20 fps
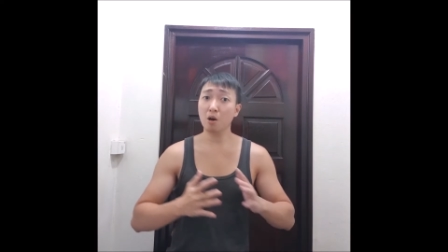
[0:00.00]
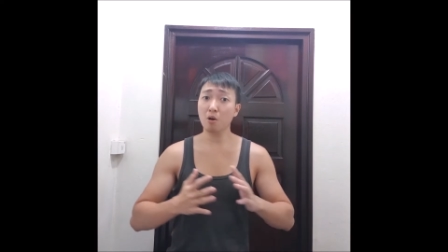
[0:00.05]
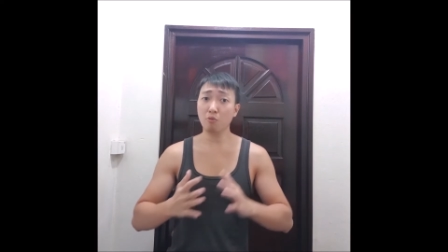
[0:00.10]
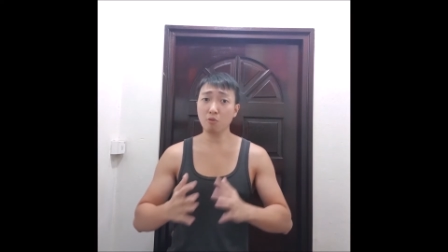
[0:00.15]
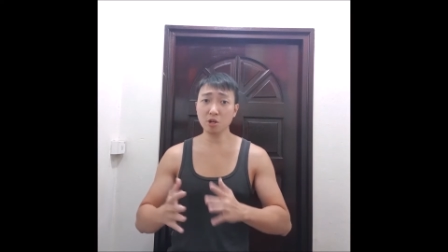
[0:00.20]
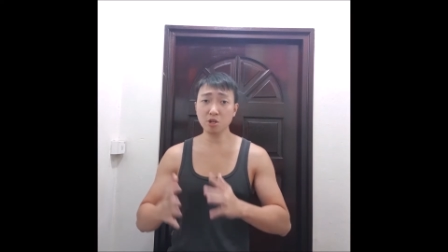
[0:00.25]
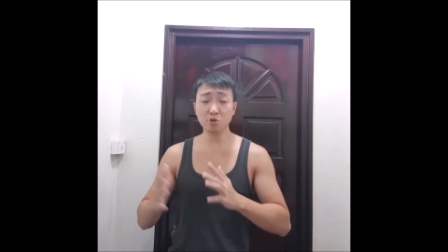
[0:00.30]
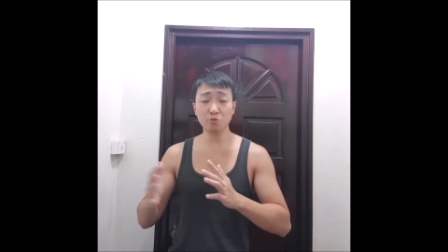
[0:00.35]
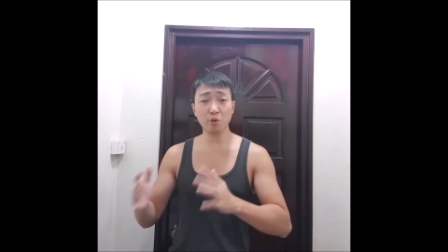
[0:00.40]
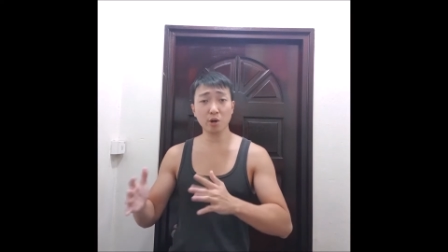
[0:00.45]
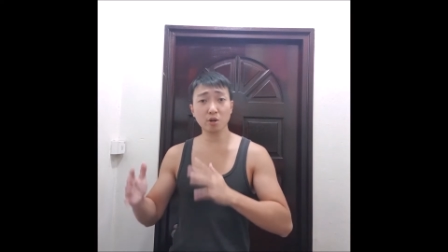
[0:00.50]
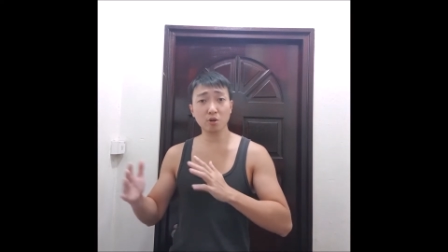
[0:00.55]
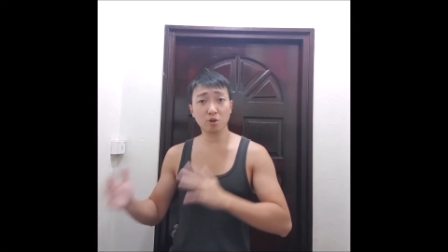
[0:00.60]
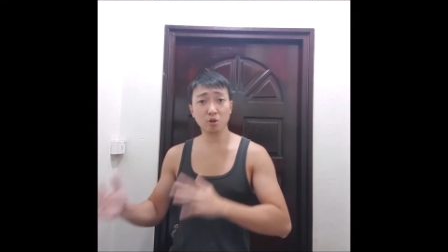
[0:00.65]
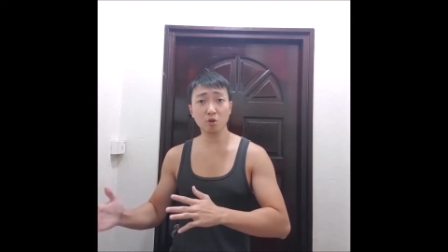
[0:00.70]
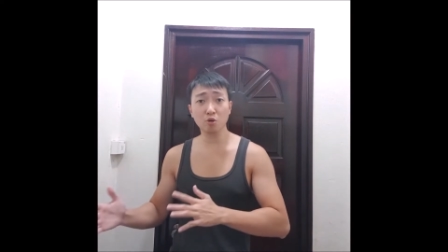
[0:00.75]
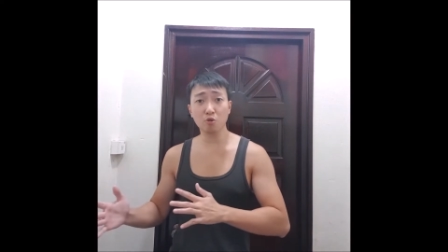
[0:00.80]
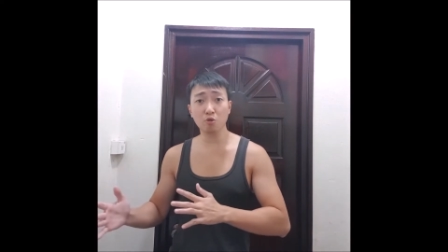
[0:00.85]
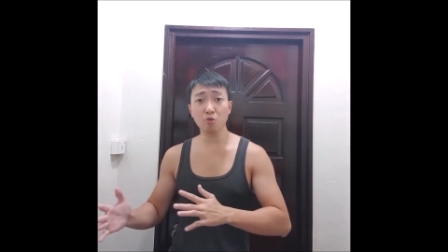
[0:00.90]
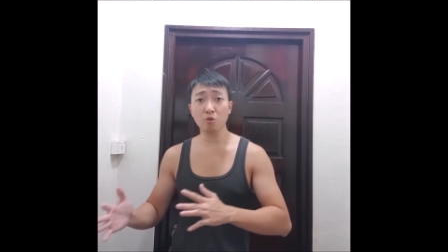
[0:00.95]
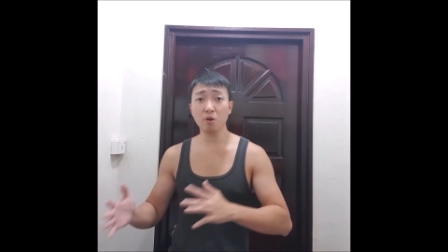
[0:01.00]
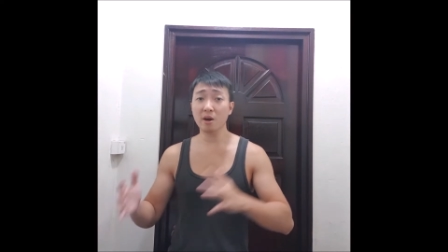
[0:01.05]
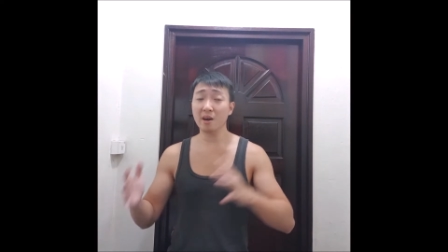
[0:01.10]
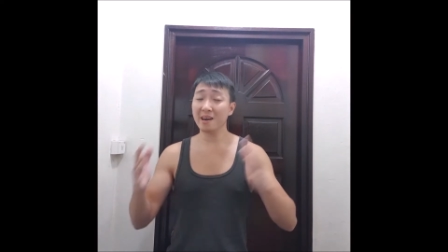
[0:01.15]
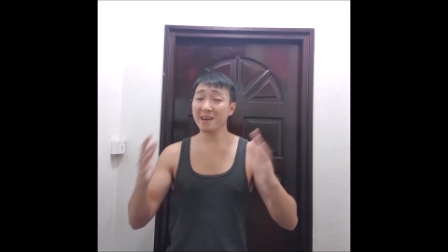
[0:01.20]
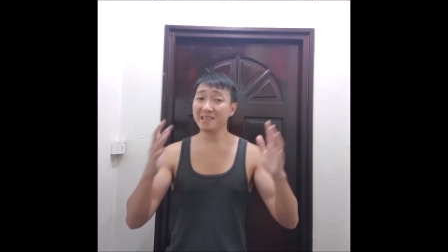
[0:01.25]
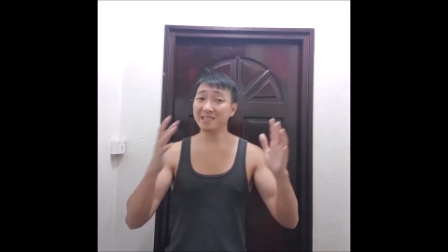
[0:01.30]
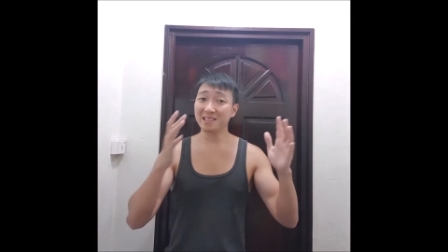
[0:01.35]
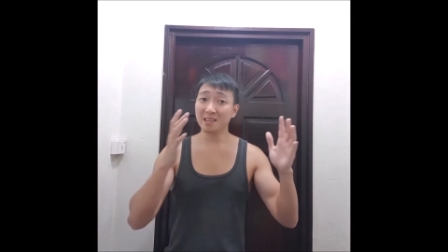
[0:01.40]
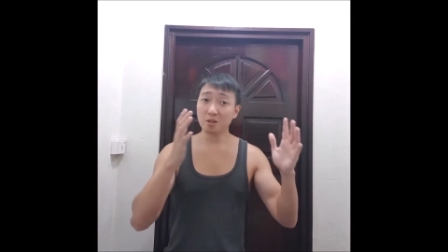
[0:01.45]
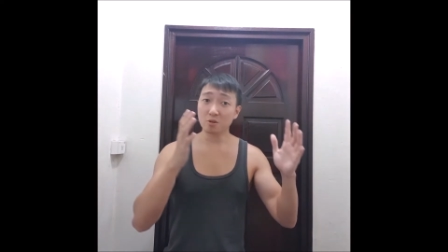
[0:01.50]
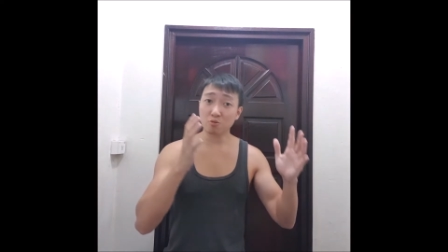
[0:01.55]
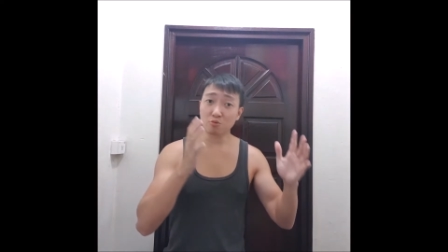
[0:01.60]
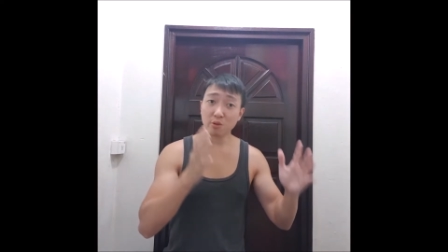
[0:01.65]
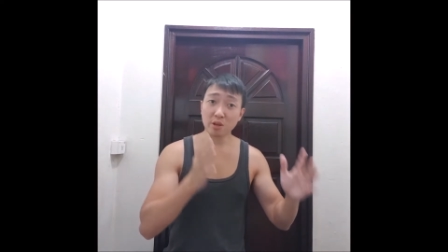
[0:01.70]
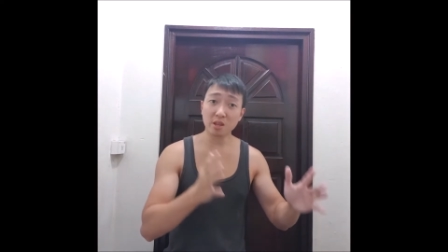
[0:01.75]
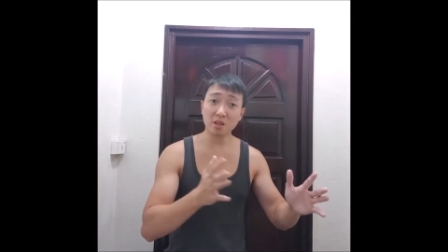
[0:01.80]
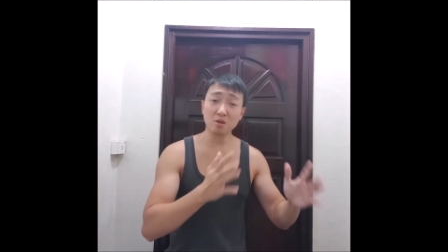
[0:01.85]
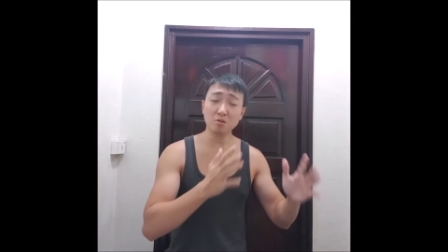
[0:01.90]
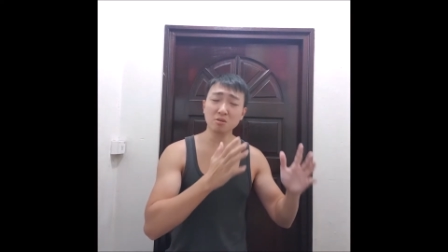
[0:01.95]
What you want to do is to
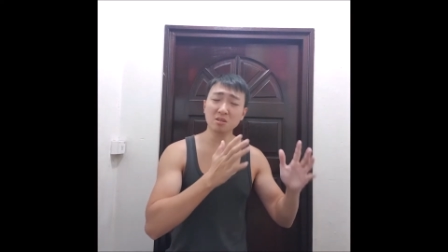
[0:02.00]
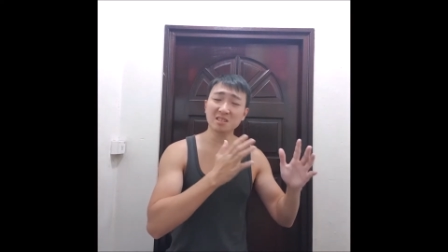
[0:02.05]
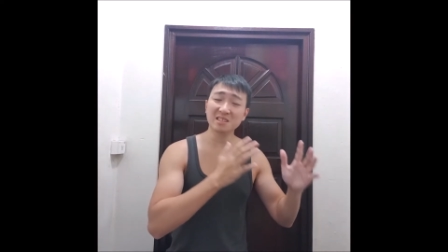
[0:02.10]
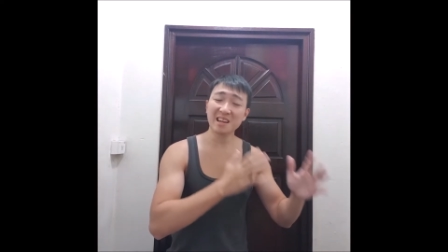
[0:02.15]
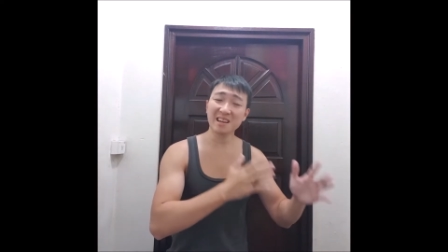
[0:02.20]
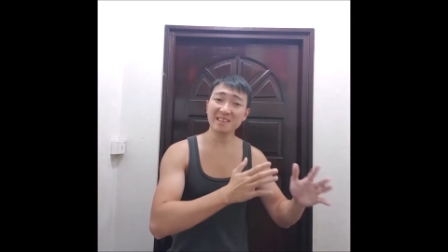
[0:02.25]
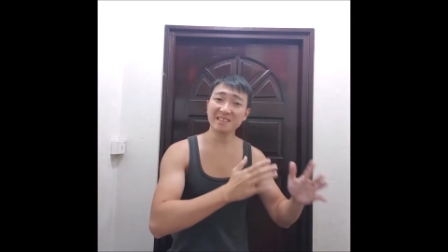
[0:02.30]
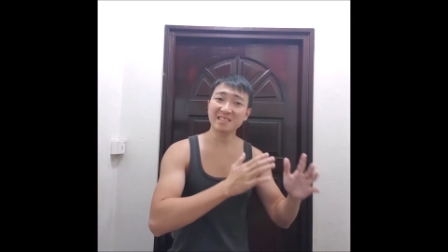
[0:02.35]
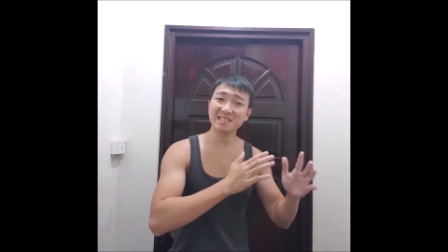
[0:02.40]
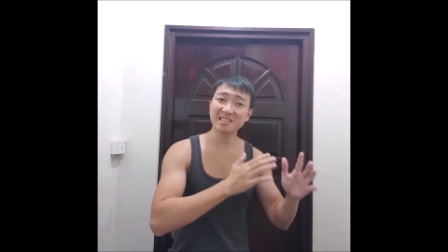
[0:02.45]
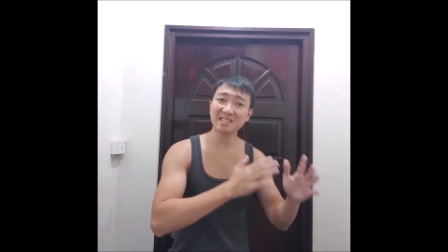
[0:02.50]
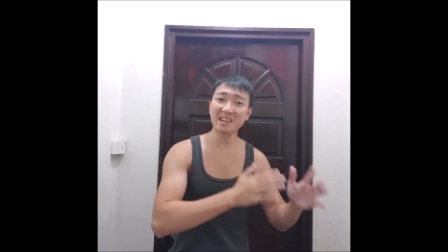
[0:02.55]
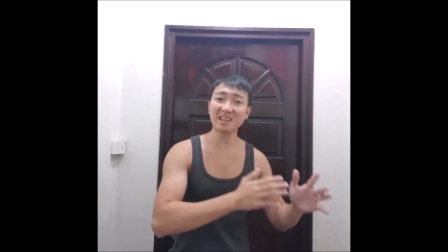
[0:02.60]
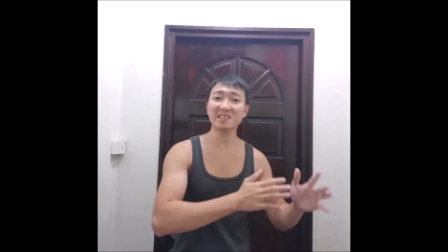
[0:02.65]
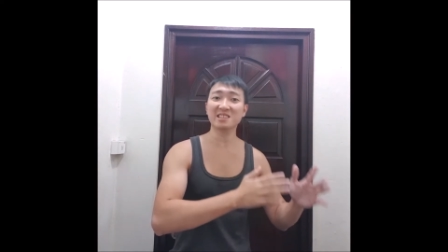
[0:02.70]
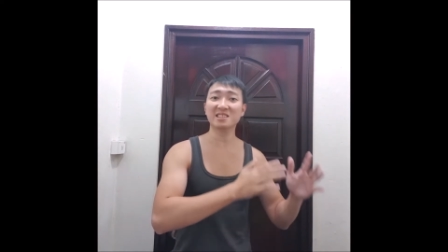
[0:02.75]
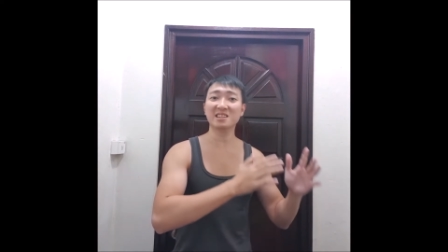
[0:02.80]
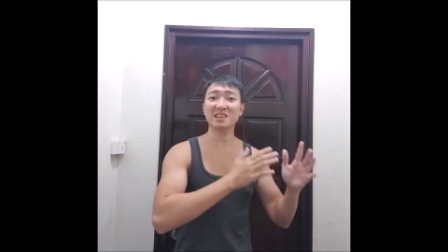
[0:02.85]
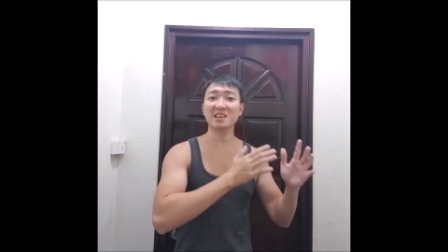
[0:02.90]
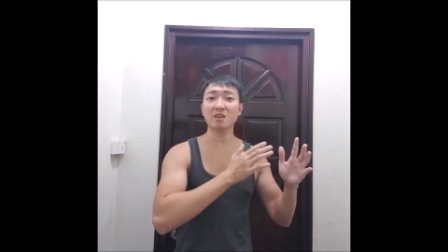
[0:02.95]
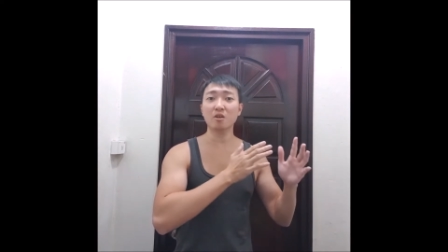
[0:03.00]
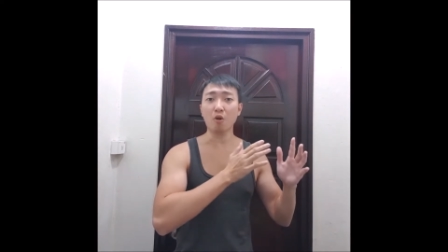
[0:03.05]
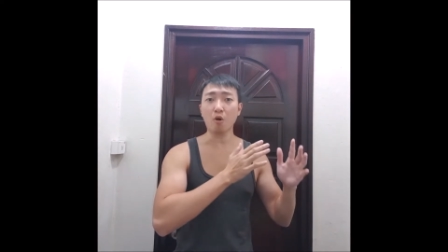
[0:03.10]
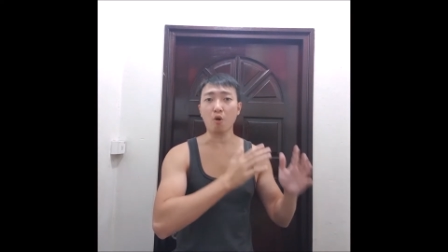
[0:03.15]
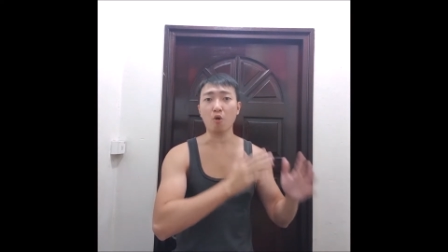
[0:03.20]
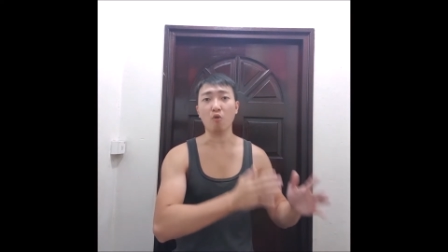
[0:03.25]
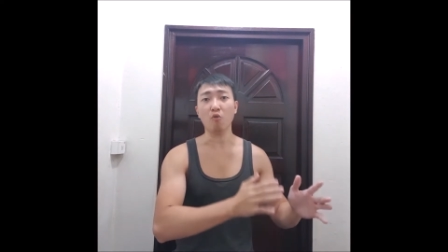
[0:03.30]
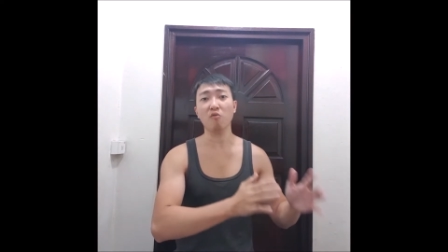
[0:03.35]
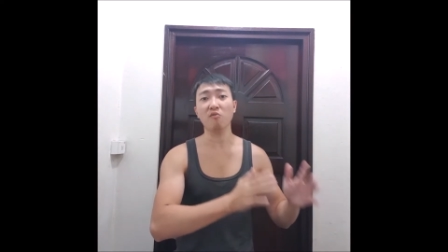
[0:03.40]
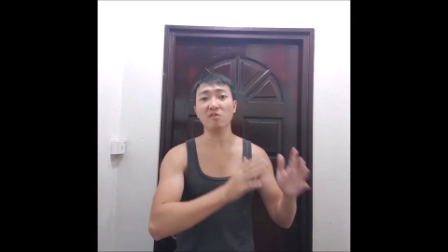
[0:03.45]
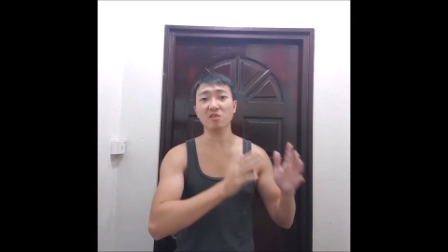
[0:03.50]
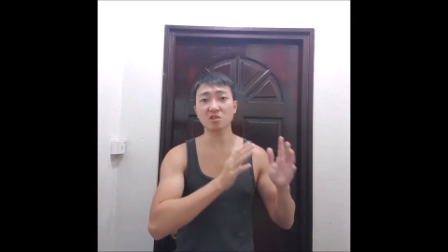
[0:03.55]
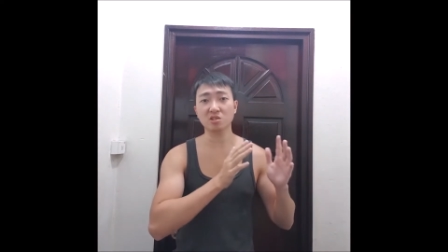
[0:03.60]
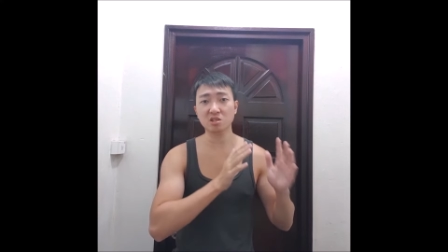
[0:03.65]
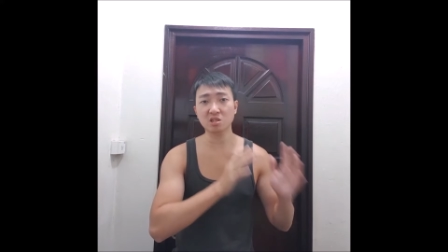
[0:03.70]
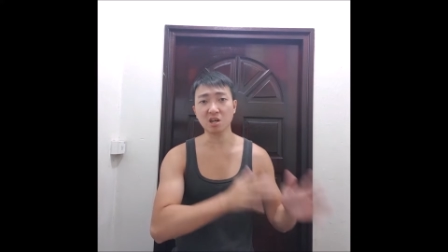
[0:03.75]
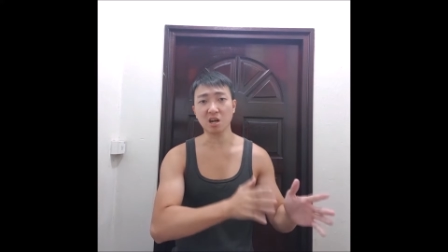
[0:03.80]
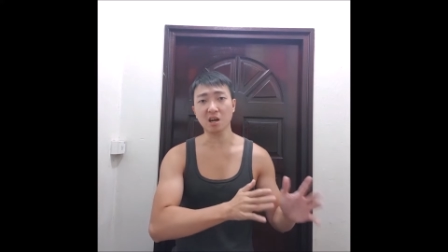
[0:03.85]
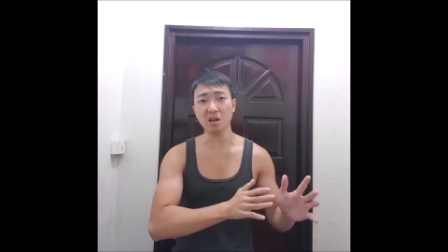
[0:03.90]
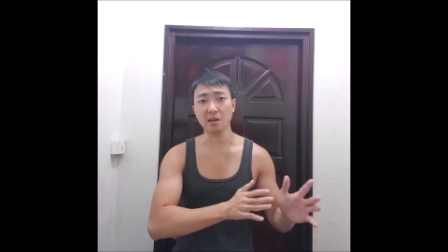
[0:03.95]
reduce that slightly over
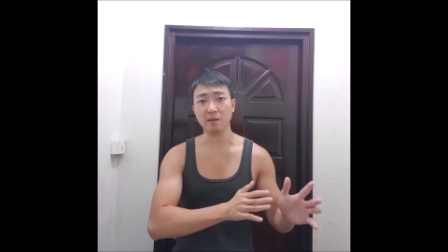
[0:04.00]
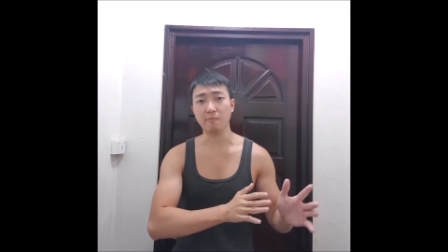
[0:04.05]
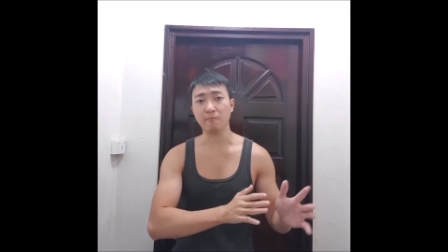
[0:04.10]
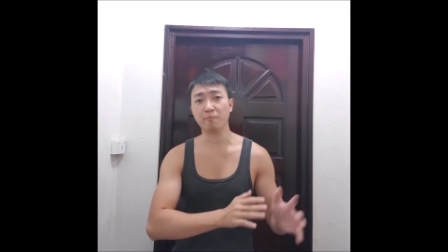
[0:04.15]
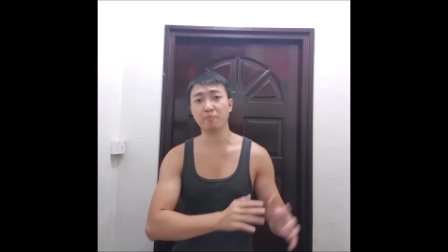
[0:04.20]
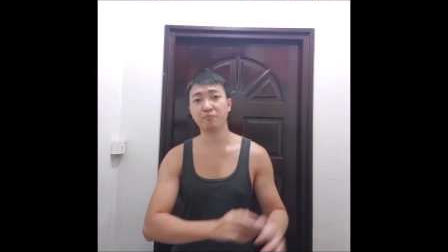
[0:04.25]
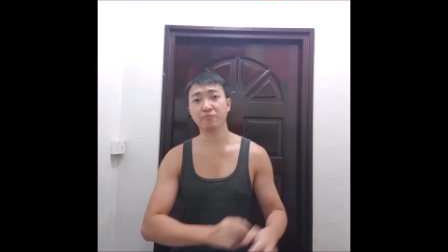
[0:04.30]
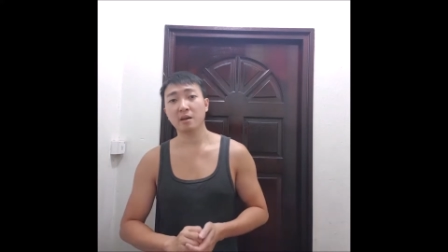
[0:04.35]
time.